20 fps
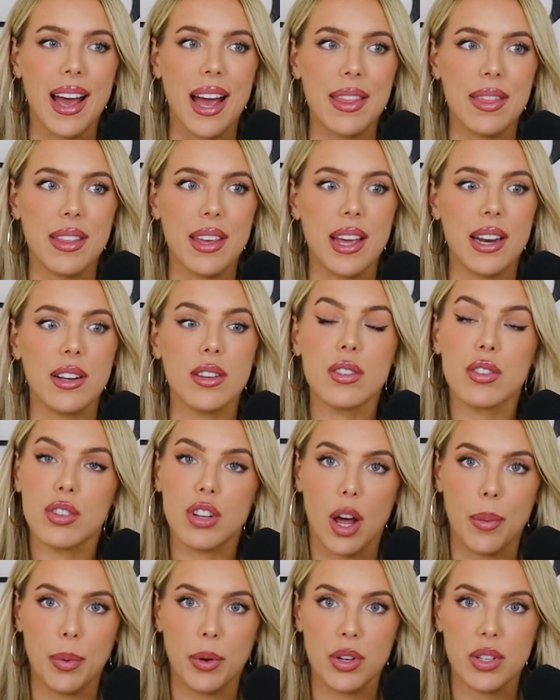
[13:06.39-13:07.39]
and then
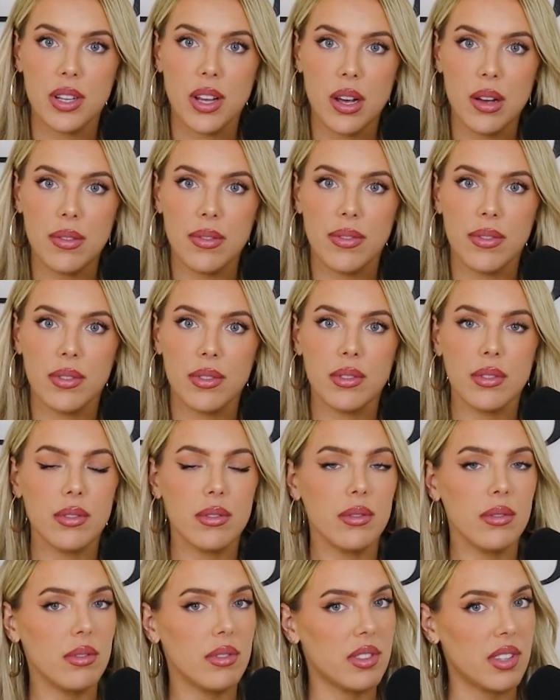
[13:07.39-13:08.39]
stop yourself,
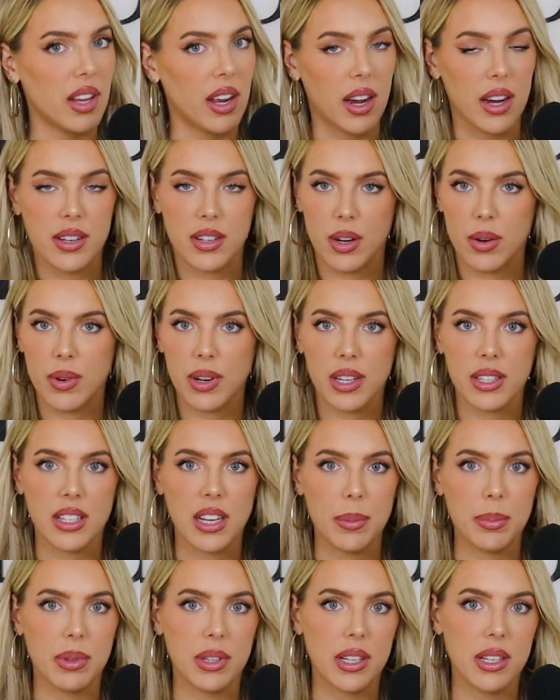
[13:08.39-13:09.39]
say, I don't
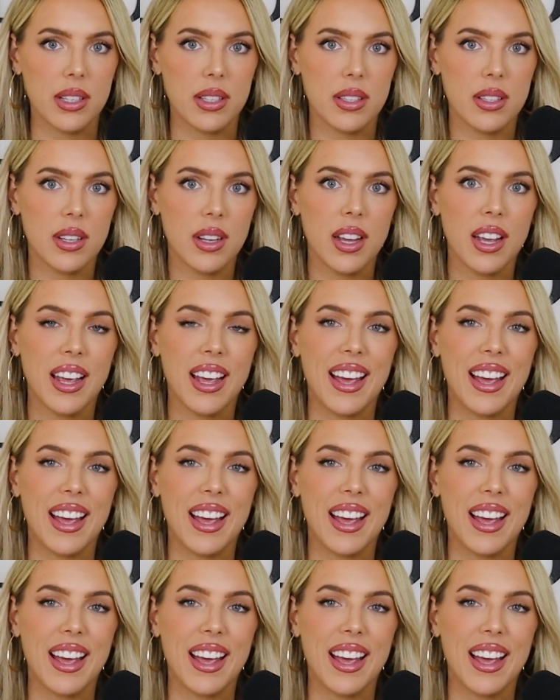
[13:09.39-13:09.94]
accept this,